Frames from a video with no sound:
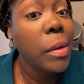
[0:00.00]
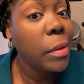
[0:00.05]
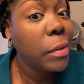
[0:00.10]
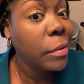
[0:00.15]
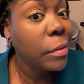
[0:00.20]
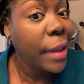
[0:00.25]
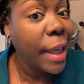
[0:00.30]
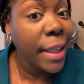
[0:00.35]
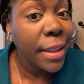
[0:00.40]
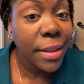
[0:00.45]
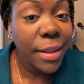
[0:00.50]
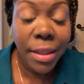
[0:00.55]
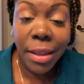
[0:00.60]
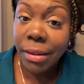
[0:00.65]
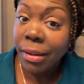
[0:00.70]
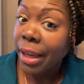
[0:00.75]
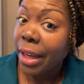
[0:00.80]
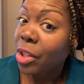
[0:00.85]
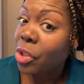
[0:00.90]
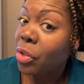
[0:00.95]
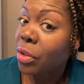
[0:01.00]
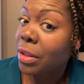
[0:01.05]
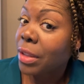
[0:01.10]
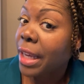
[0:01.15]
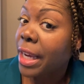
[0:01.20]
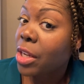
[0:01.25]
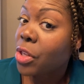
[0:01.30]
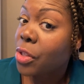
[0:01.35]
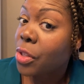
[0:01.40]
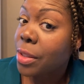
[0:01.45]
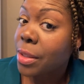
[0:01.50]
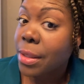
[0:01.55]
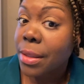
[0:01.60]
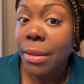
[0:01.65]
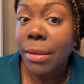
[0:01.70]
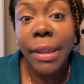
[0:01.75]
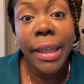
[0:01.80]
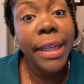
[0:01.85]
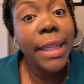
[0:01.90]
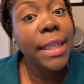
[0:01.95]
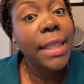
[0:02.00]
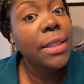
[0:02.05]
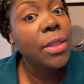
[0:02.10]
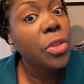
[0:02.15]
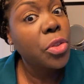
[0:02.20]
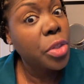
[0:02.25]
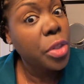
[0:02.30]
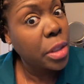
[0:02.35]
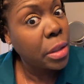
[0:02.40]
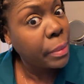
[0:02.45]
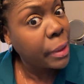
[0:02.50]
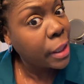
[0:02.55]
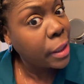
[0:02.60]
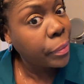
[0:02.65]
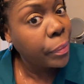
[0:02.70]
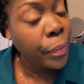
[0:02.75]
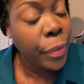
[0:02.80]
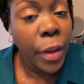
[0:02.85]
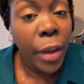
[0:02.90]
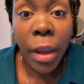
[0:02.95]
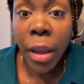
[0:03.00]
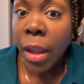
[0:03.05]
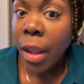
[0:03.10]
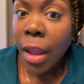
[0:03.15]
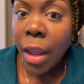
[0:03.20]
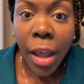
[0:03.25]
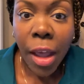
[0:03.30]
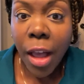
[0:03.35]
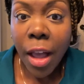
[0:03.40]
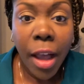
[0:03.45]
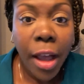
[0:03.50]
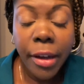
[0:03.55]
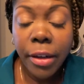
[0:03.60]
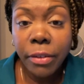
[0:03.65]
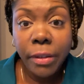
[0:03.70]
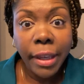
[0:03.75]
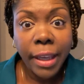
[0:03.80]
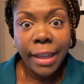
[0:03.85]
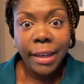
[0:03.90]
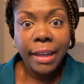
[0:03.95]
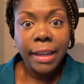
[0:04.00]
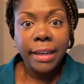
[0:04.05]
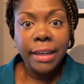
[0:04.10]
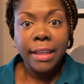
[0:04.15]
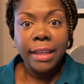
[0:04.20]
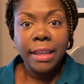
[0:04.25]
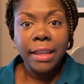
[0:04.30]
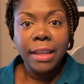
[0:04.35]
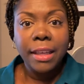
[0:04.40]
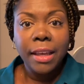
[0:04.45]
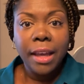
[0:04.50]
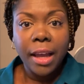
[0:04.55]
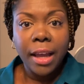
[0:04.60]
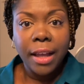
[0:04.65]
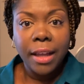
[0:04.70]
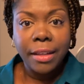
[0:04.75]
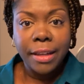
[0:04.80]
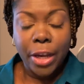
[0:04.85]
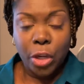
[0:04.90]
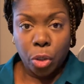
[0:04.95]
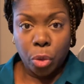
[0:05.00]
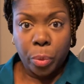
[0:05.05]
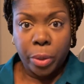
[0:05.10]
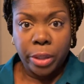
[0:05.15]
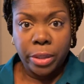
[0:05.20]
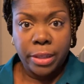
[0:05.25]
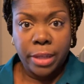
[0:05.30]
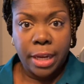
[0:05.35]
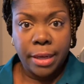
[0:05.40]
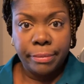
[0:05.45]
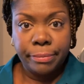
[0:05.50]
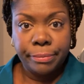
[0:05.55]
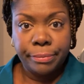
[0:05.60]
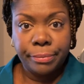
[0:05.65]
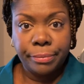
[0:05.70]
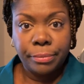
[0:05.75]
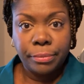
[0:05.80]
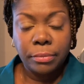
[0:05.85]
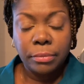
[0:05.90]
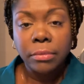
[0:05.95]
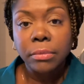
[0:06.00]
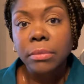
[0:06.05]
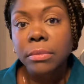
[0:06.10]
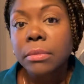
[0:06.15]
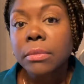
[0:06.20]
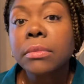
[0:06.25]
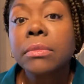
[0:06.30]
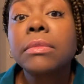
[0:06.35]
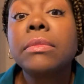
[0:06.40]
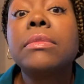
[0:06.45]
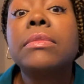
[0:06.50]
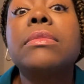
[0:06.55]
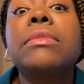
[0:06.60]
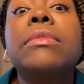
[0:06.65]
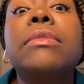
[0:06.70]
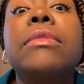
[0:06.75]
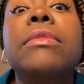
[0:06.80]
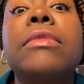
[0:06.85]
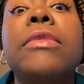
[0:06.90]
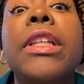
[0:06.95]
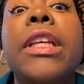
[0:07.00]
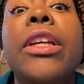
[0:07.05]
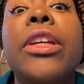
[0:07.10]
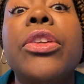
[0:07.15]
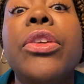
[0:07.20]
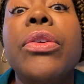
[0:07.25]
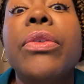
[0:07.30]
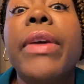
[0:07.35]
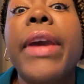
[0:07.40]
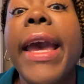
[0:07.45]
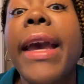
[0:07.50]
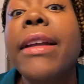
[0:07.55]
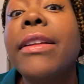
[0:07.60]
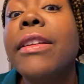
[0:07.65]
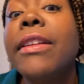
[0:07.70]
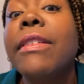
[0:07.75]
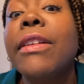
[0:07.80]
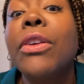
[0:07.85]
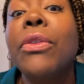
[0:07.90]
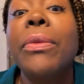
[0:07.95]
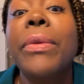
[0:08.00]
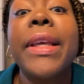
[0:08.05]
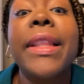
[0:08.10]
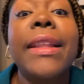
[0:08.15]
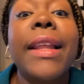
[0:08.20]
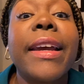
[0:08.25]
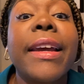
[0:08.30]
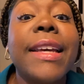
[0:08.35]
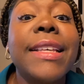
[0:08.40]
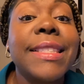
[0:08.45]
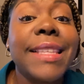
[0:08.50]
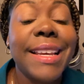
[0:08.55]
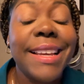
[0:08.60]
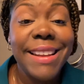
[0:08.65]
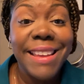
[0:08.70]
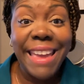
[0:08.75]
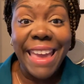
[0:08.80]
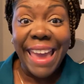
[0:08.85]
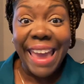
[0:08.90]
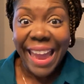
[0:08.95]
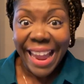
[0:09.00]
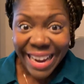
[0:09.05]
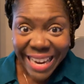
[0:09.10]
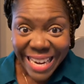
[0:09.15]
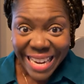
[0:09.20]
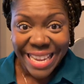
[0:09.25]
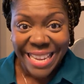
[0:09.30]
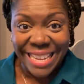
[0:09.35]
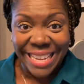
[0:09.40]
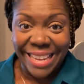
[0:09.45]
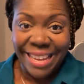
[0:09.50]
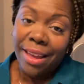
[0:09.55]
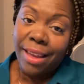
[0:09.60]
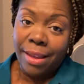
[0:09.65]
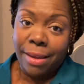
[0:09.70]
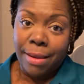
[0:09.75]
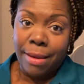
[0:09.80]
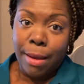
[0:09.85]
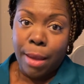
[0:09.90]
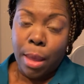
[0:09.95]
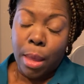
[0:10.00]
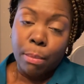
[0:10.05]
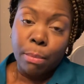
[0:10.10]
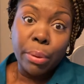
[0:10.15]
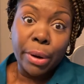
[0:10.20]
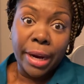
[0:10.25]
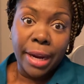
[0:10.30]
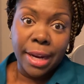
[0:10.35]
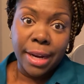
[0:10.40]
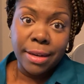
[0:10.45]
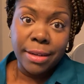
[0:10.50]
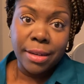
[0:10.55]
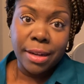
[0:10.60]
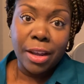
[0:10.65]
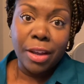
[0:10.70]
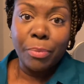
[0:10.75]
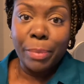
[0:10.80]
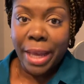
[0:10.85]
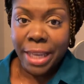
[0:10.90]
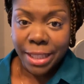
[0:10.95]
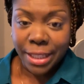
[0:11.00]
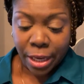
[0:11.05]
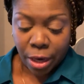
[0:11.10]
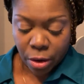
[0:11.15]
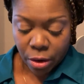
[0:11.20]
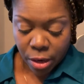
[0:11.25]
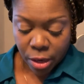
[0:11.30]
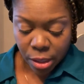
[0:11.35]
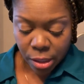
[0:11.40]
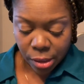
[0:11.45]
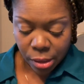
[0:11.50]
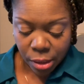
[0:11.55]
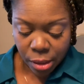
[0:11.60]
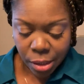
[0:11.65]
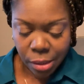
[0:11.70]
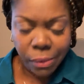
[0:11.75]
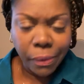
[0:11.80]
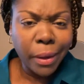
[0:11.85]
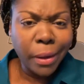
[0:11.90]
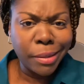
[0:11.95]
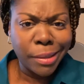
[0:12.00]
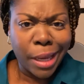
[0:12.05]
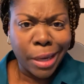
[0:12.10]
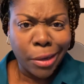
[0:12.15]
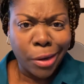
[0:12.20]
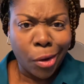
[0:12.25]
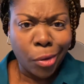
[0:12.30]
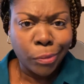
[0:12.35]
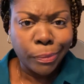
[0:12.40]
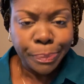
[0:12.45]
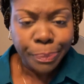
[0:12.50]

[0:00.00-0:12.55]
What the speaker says: That's natural lashes, ladies and gentlemen. I don't get any lash work done. And you can do it with, like I said, any brand of mascara, as far as I know.